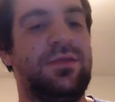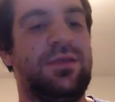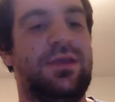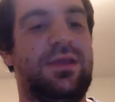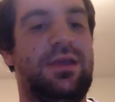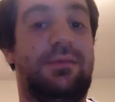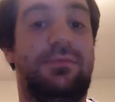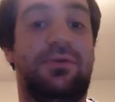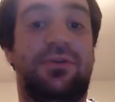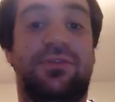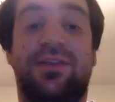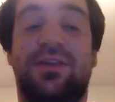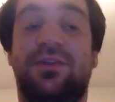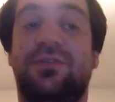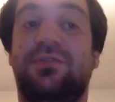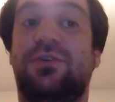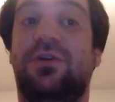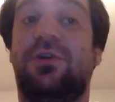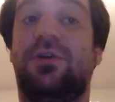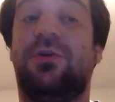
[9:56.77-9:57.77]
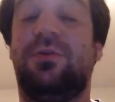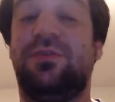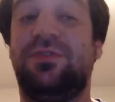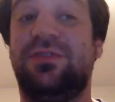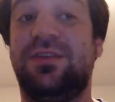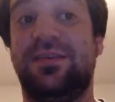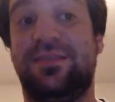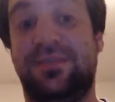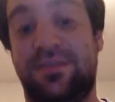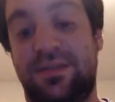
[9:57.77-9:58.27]
And combo extenders are always
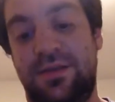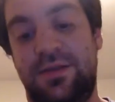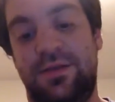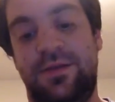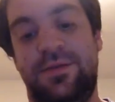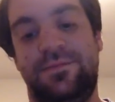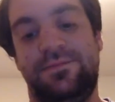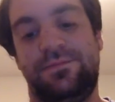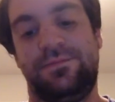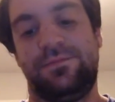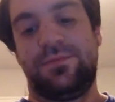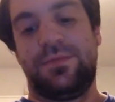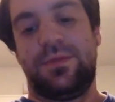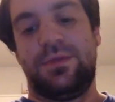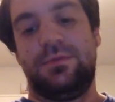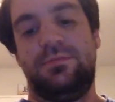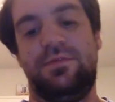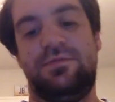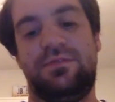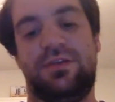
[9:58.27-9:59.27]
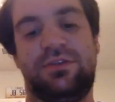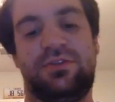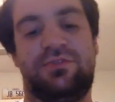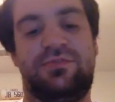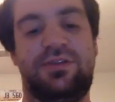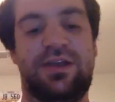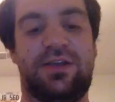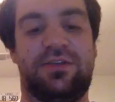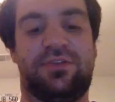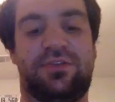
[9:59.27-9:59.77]
nice. Moving on to
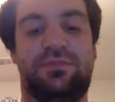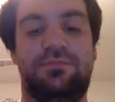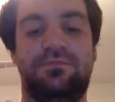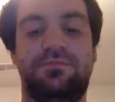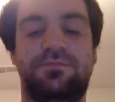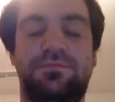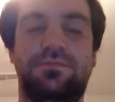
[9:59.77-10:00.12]
triggers.